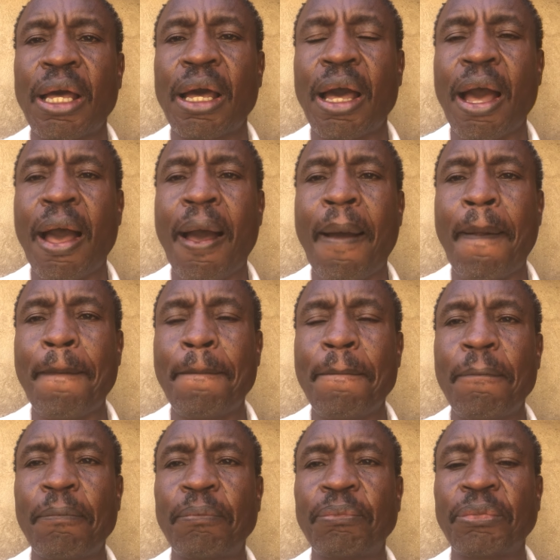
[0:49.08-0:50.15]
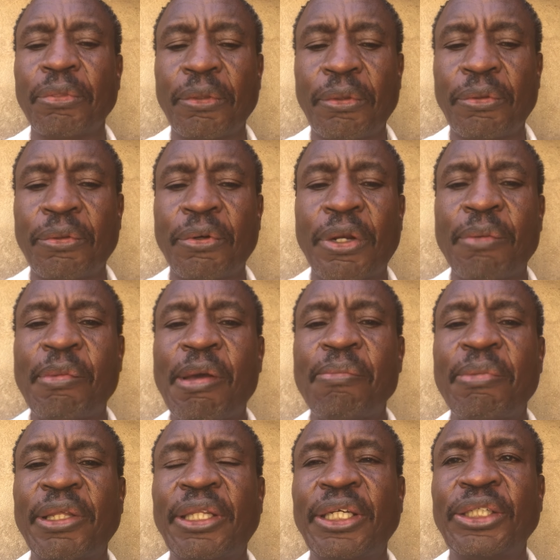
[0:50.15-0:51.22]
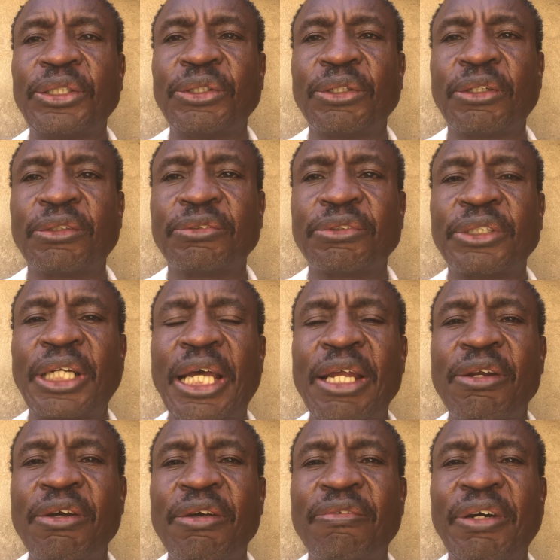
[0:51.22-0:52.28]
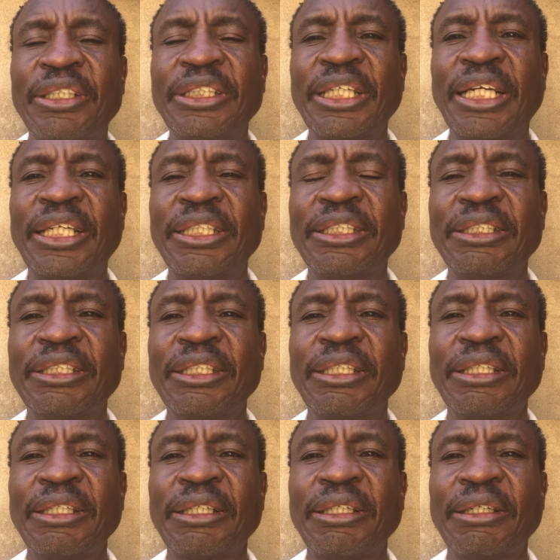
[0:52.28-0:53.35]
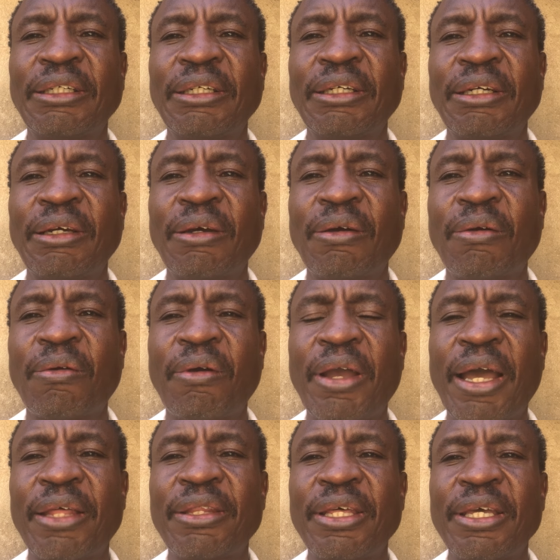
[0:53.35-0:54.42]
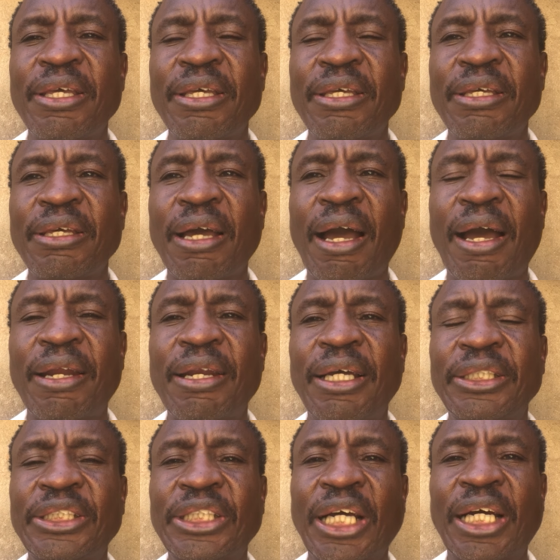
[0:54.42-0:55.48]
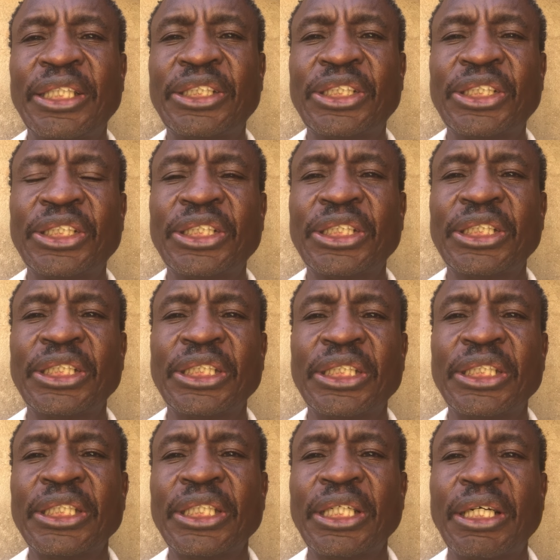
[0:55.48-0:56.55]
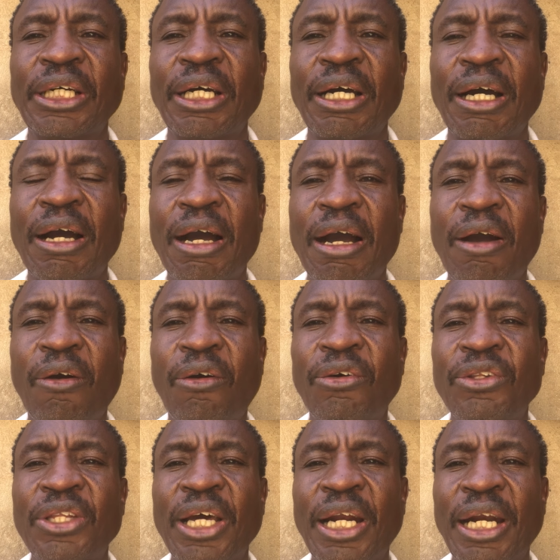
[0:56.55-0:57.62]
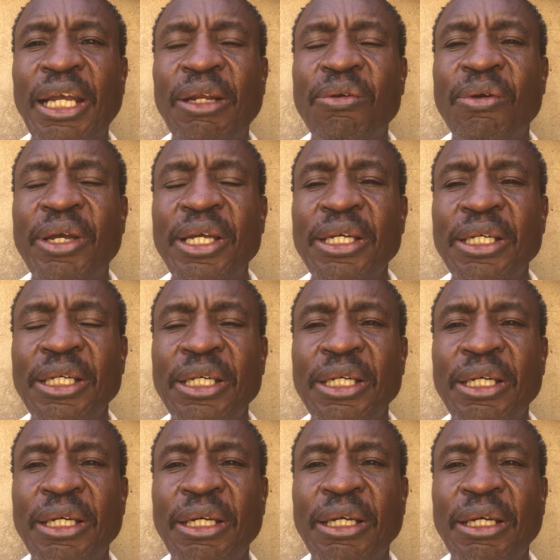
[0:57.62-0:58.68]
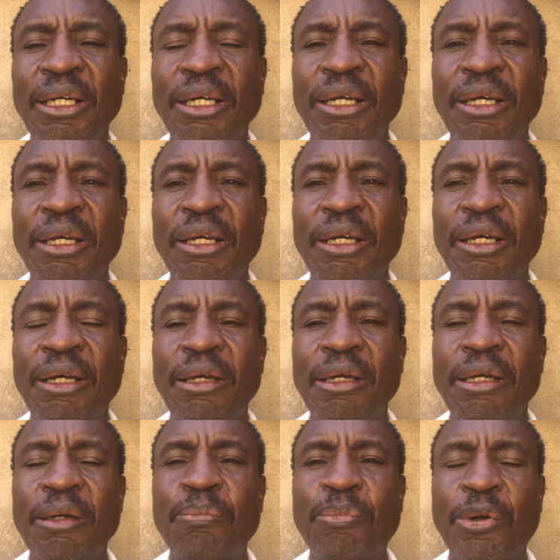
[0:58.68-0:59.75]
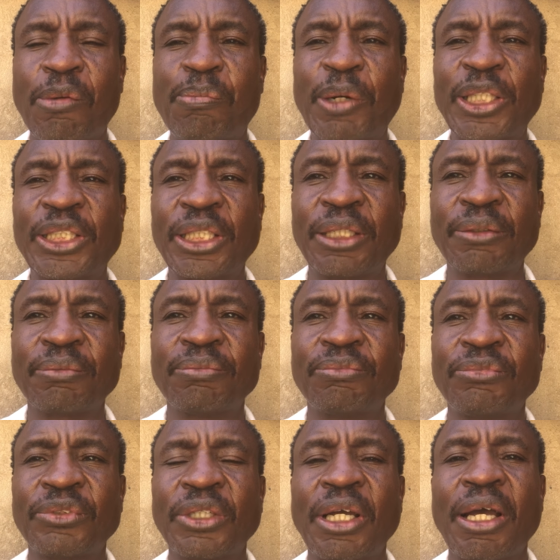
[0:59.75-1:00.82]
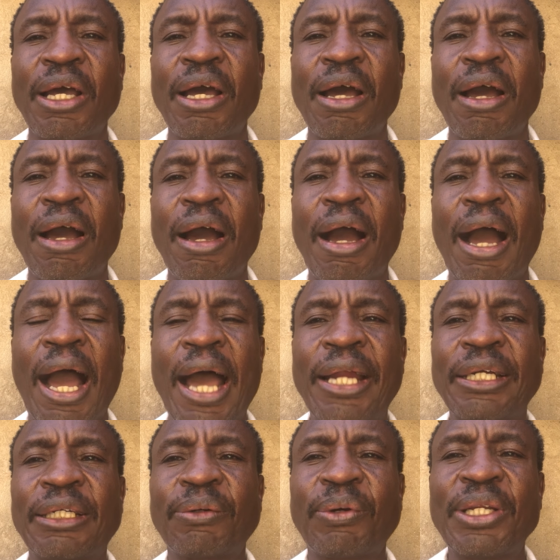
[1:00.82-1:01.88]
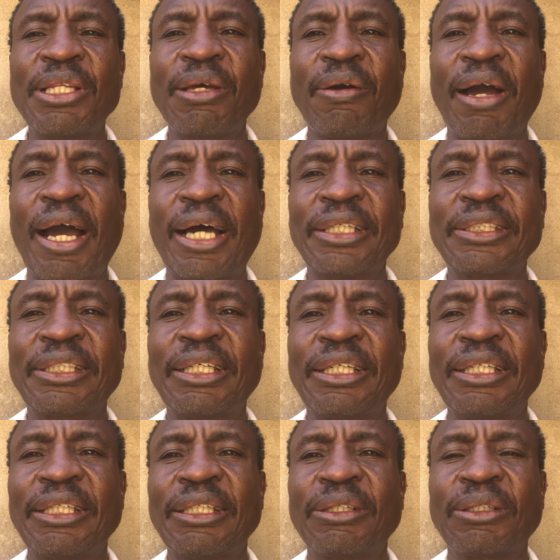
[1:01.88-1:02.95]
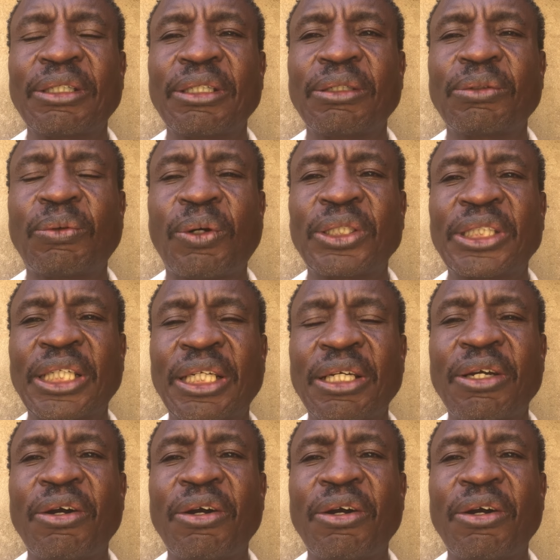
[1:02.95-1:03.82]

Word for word: Uh, you remember the issue of Neno Evangelist, where they had a church uh, on the railway, uh, property. And when they were asked, they quoted